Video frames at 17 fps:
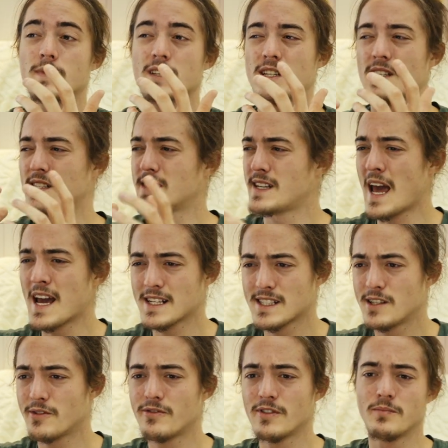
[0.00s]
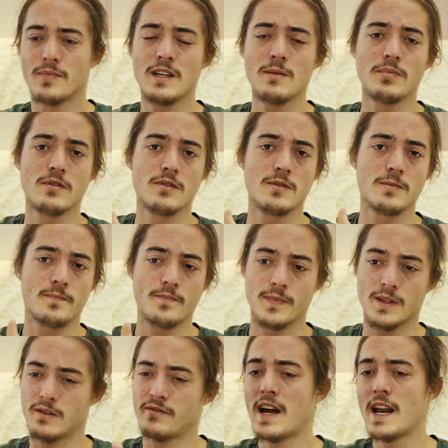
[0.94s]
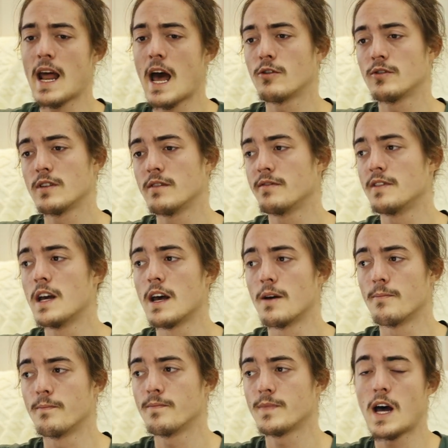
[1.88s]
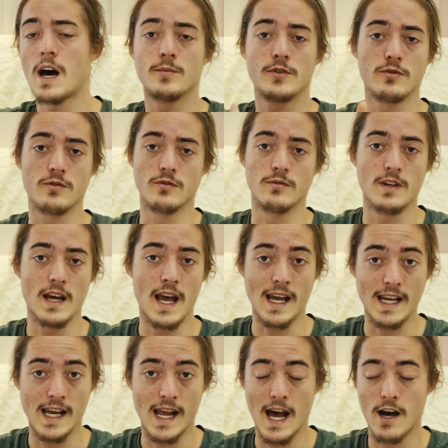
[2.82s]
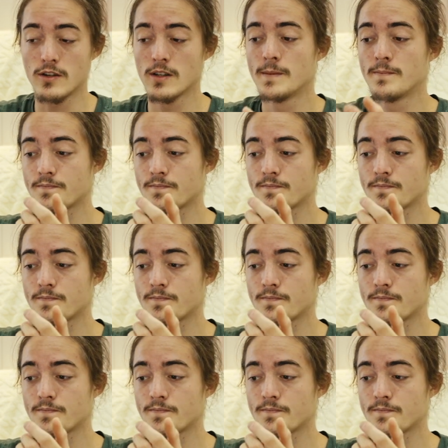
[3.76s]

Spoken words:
Just text different people, find out if they're up to hanging out,